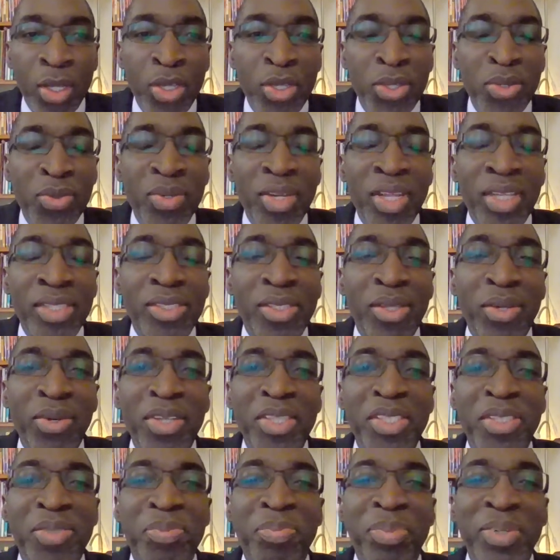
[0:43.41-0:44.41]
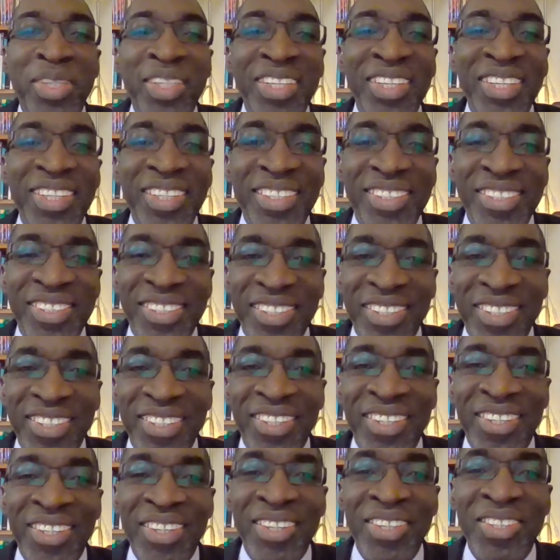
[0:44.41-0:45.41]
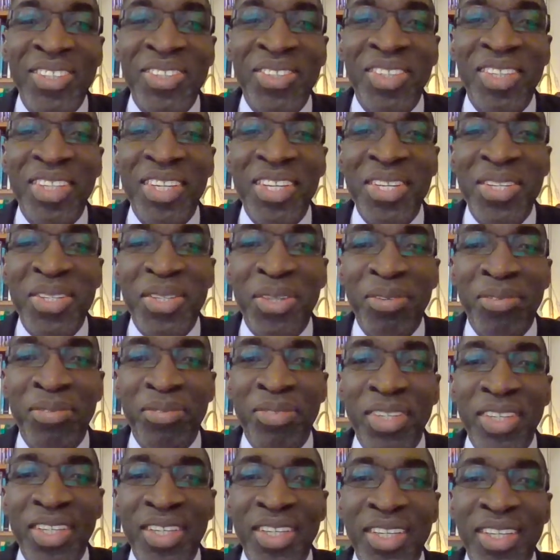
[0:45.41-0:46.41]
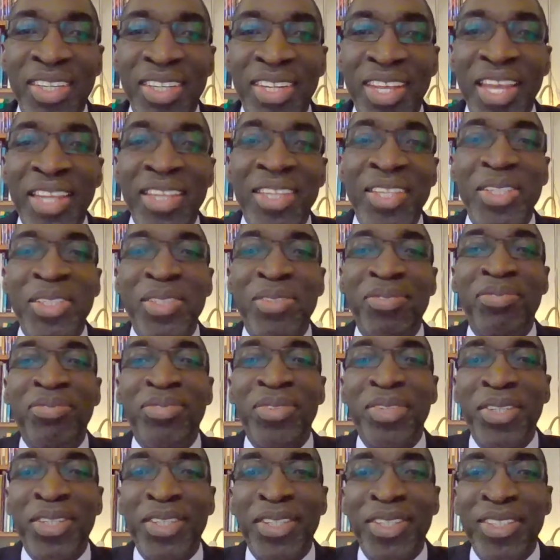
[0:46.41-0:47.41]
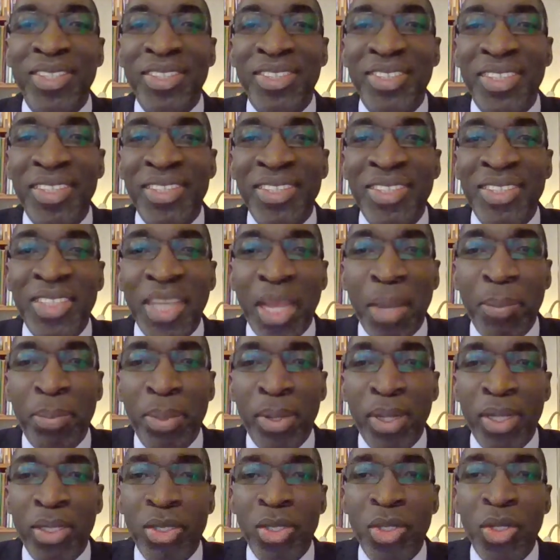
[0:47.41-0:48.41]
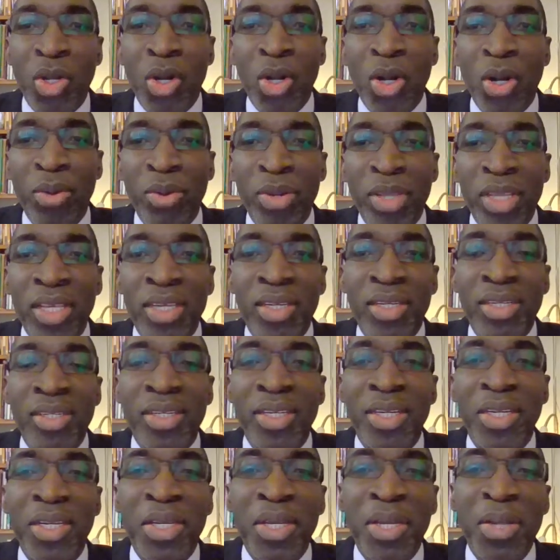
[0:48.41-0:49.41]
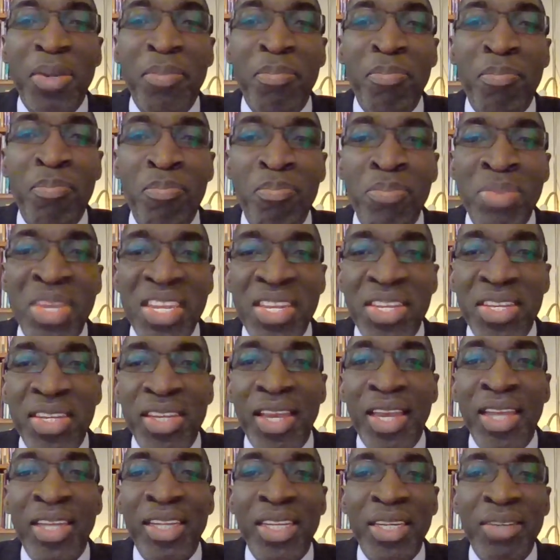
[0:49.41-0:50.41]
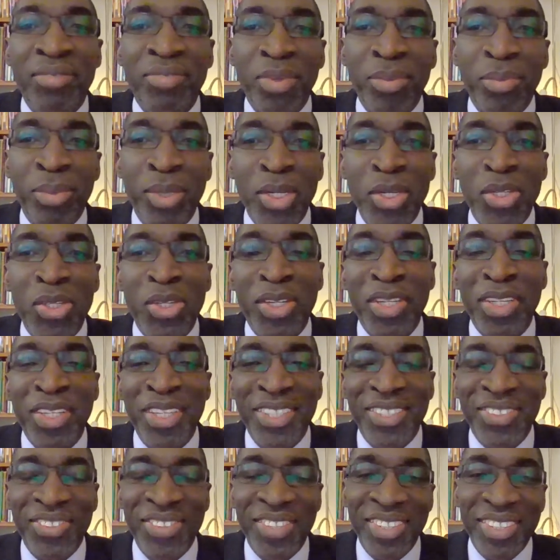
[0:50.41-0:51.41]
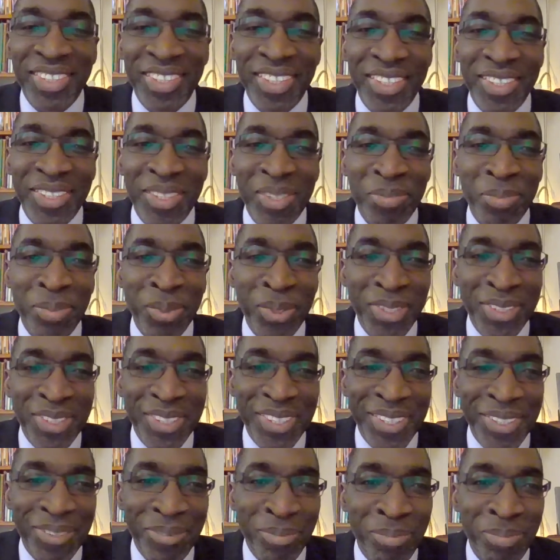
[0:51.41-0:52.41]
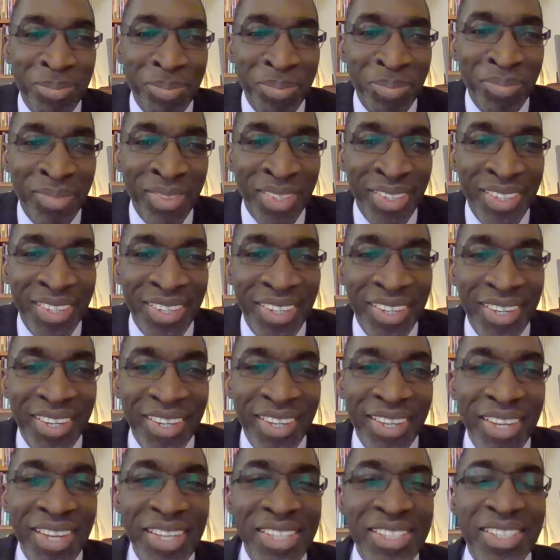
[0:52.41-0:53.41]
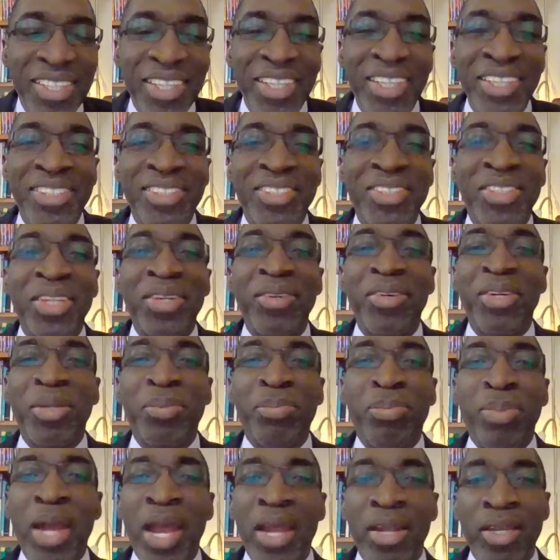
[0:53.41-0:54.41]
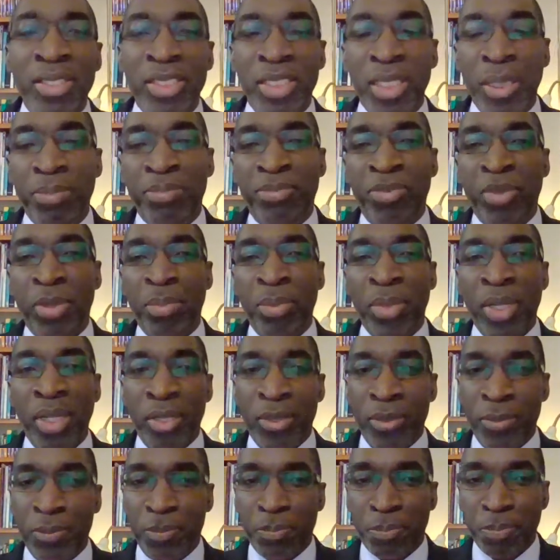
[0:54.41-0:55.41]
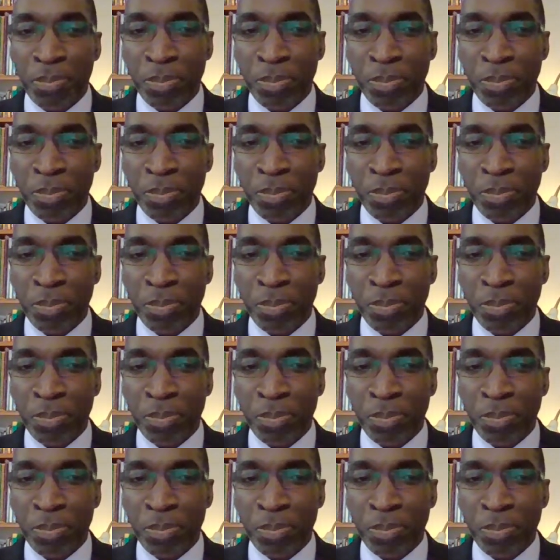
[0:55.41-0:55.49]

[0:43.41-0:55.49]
UNESCO is pleased to intervene at this first Japan Korea Media and Information Literacy Symposium. It's an historic partnership for MIL